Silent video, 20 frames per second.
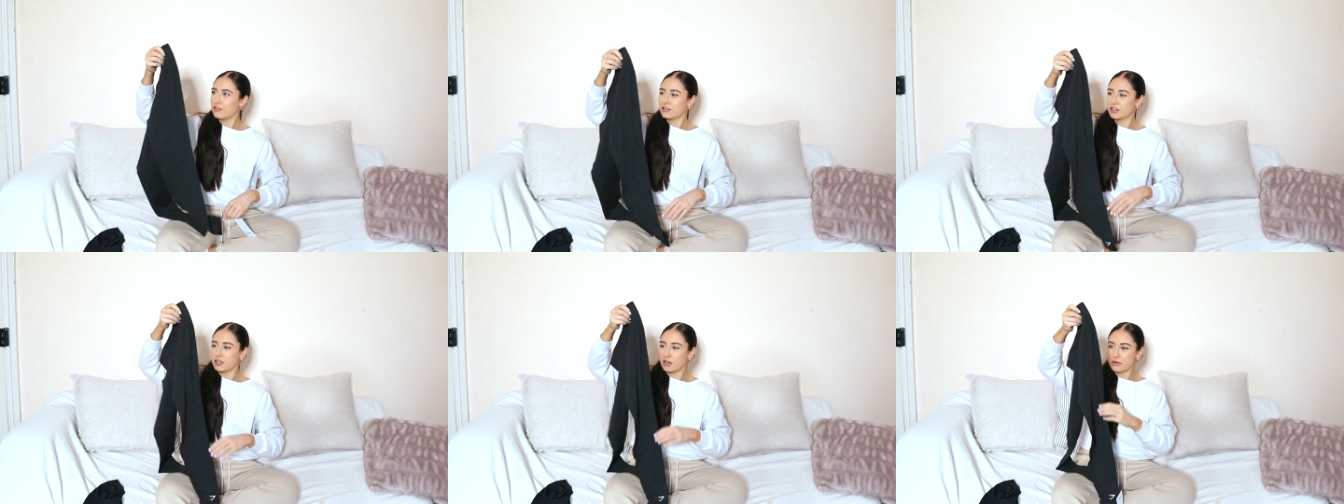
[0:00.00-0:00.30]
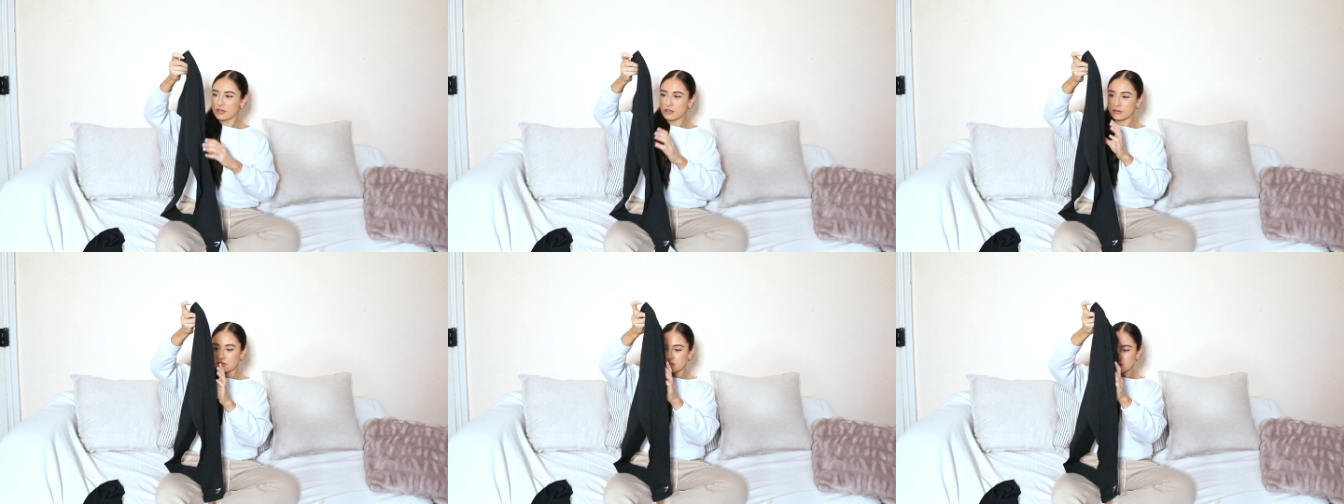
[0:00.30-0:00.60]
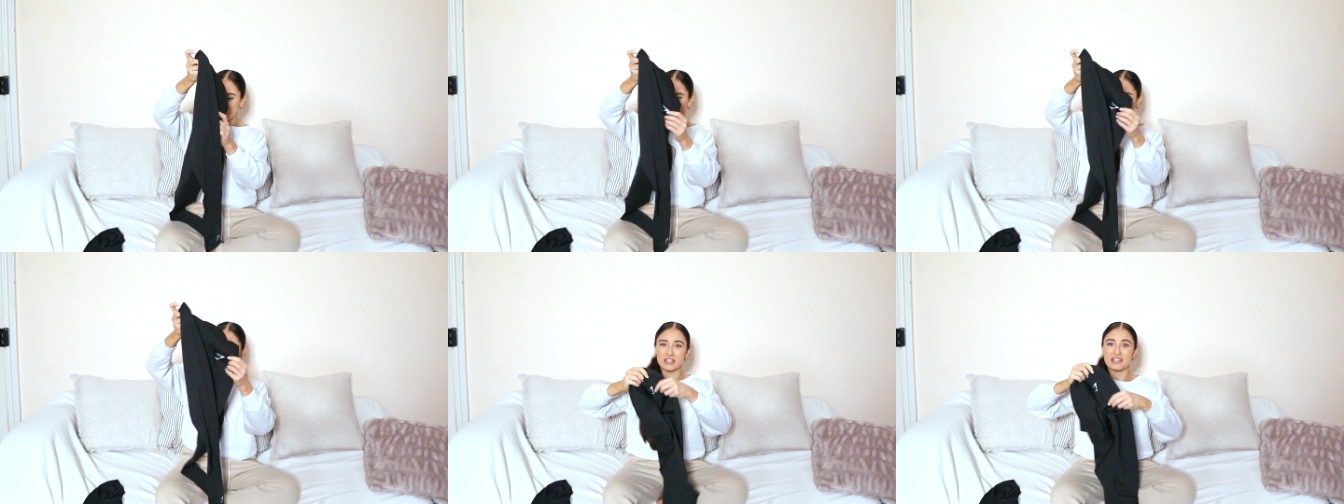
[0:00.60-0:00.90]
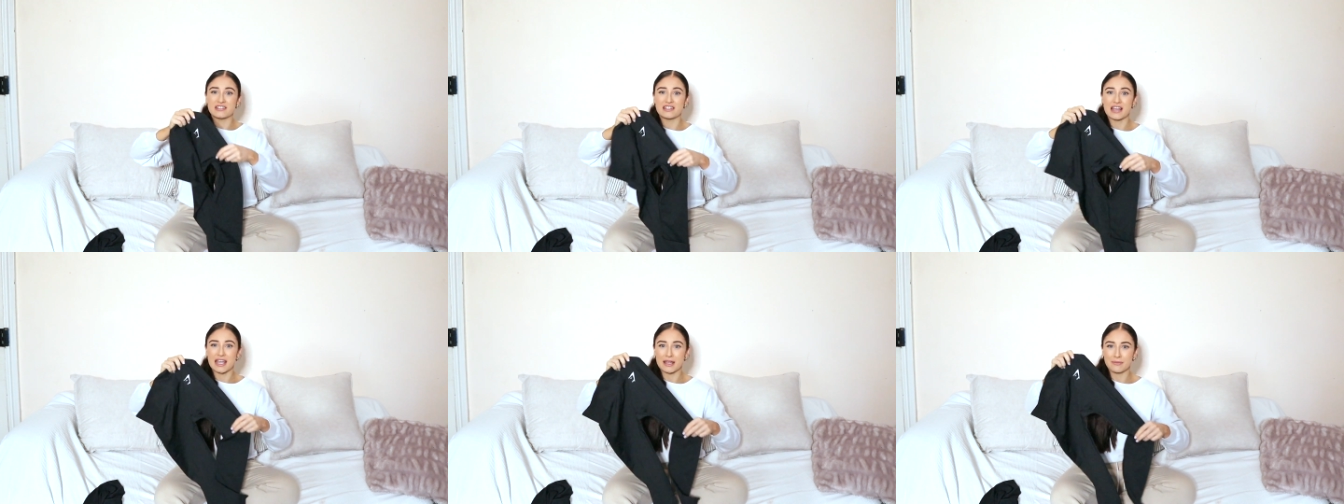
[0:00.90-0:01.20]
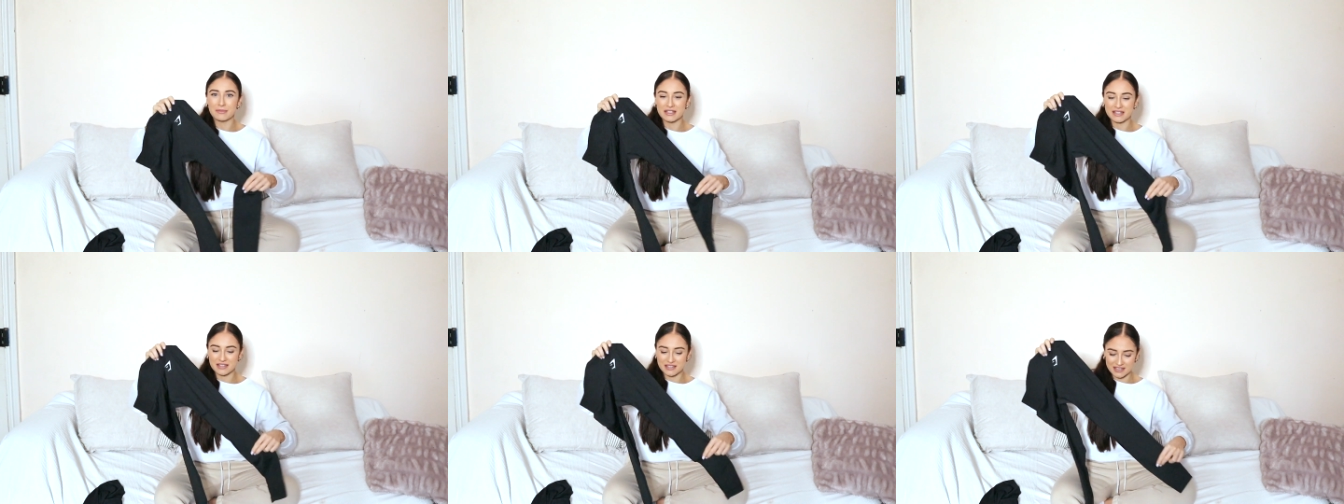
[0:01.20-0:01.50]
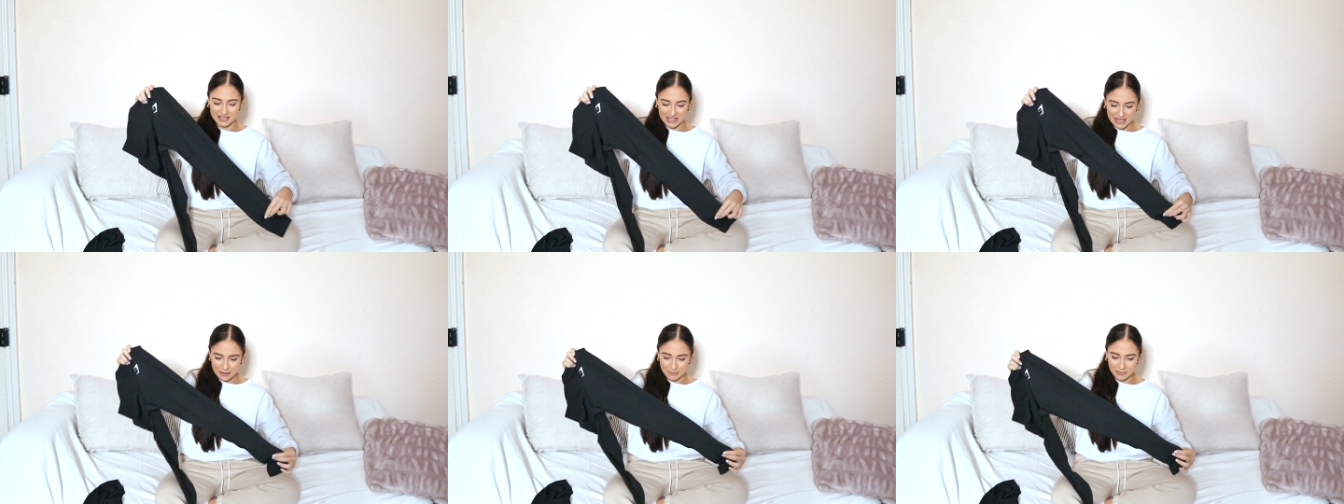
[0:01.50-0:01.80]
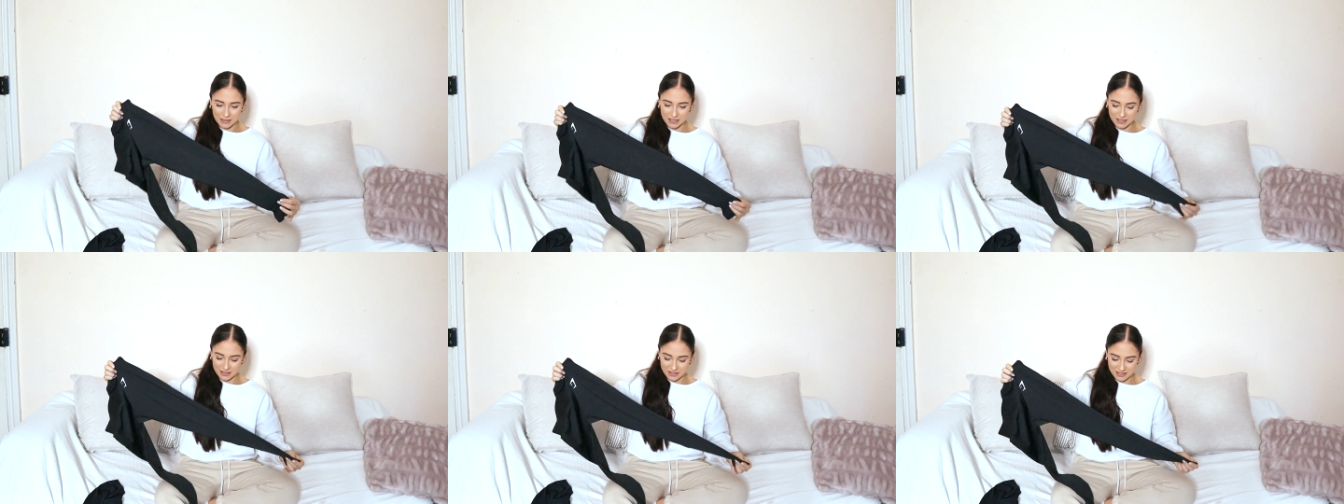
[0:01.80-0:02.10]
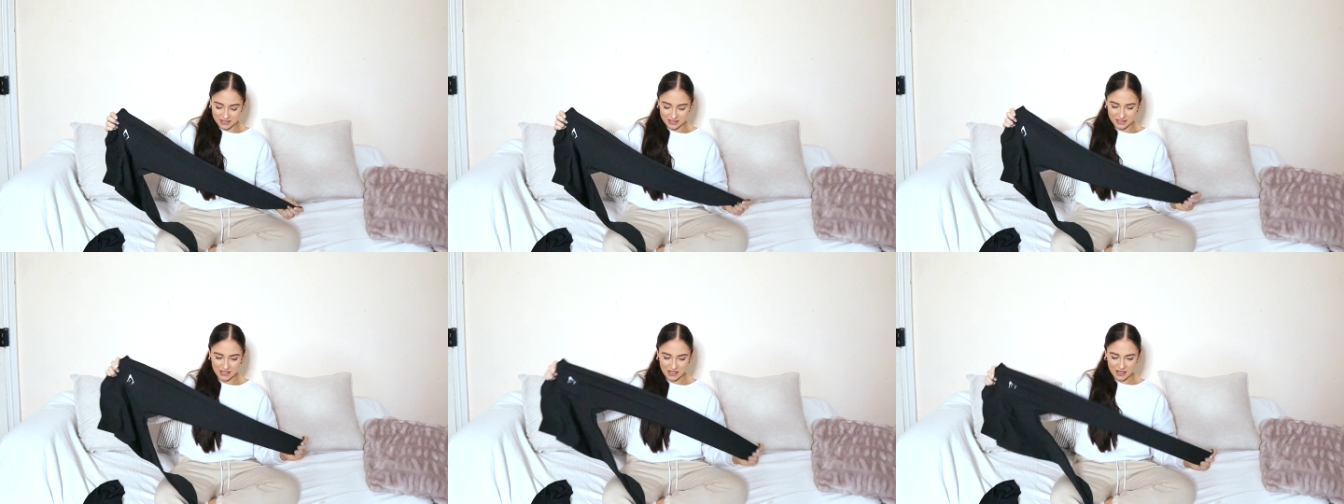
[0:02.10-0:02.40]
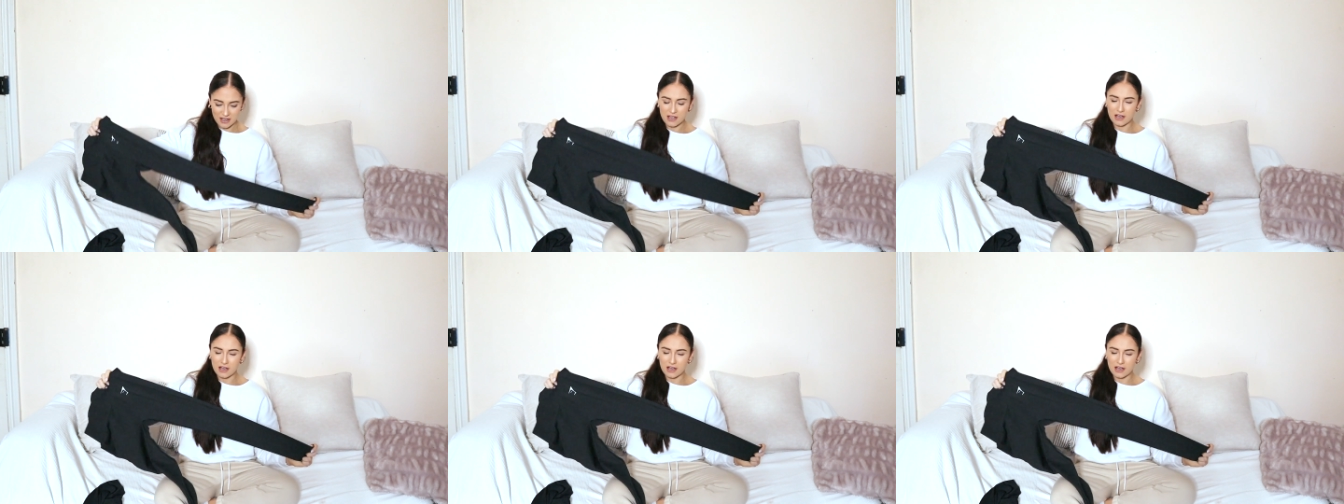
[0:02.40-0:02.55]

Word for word: Going on to the same seamless,